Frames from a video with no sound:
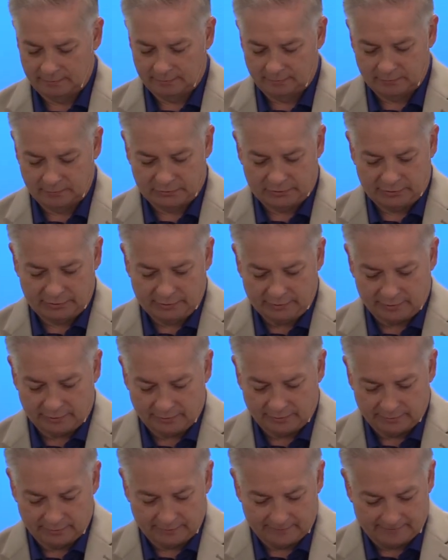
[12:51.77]
Well, sure.
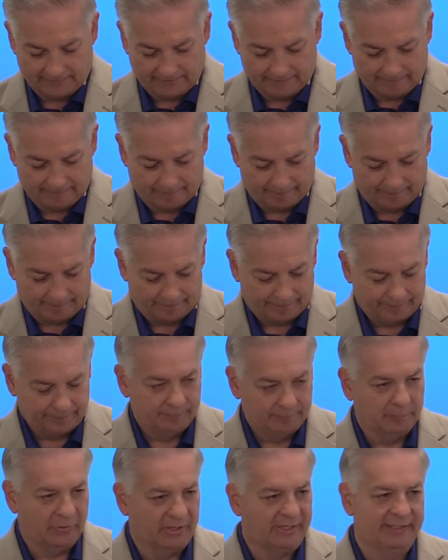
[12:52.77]

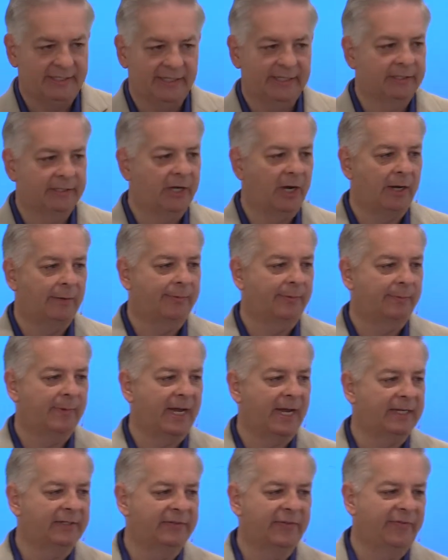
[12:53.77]
But he didn't
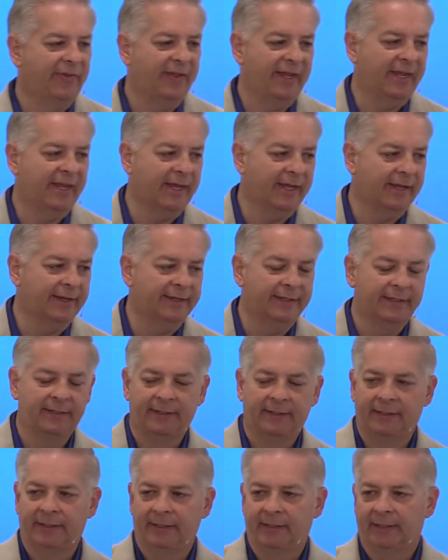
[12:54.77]
compromise then,
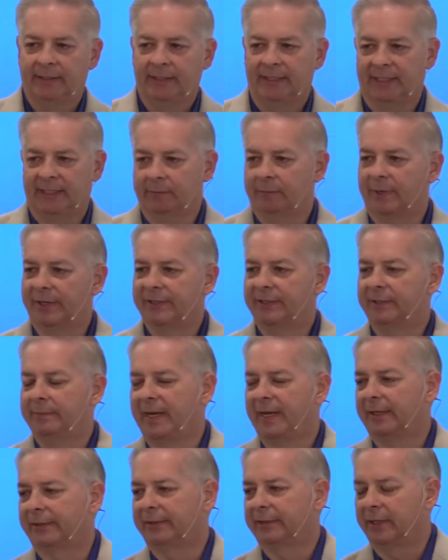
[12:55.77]
and he wasn't
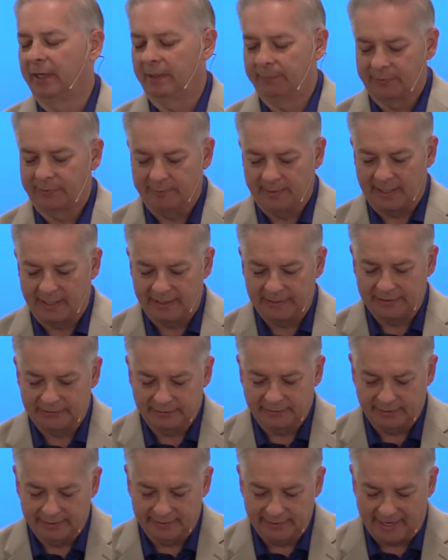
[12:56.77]
about to compromise
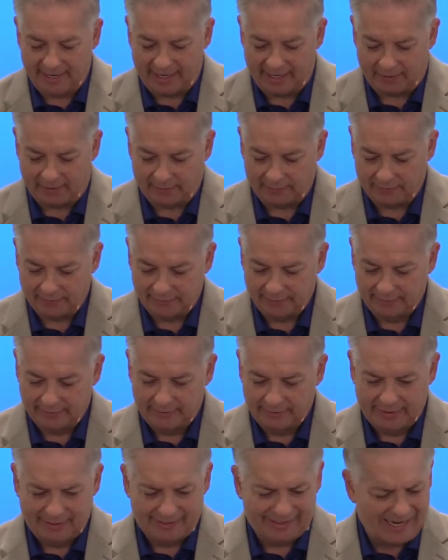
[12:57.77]
now.
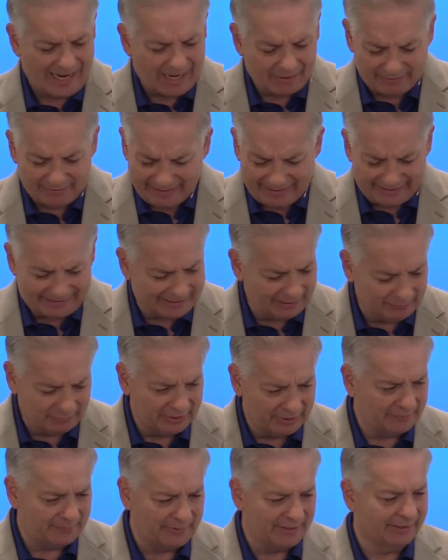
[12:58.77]
And how easy it
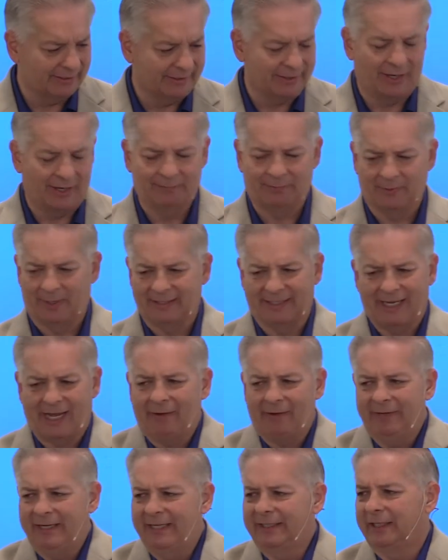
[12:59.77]
would have been to compromise,
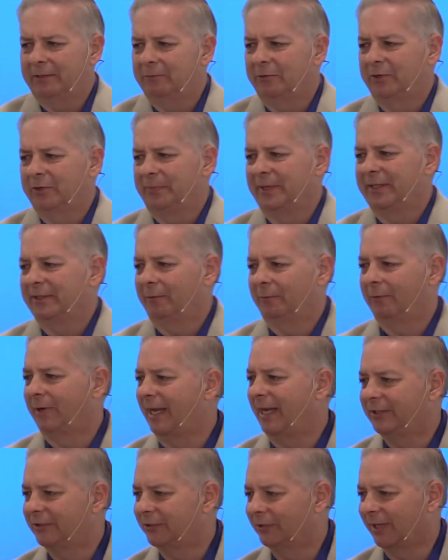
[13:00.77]
how easy it would have been to
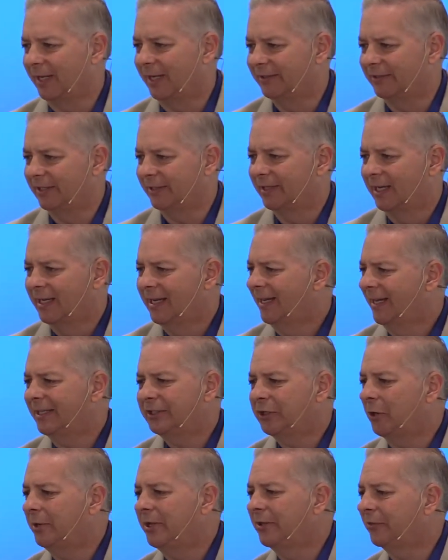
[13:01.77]
rationalize this. It's
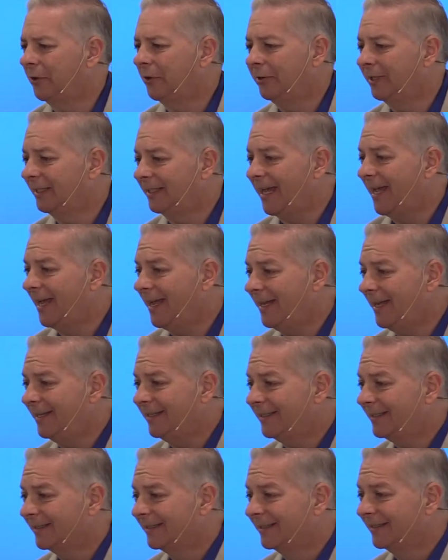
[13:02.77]
only 30
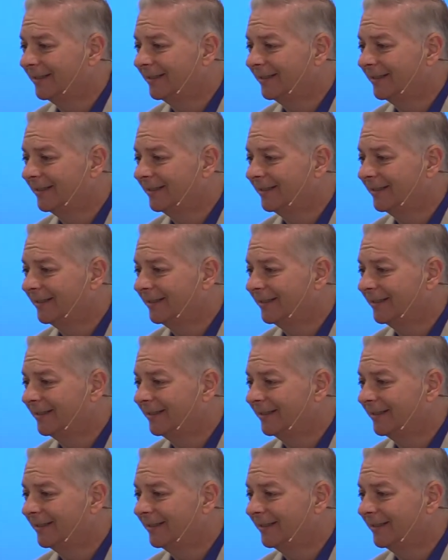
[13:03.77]
days.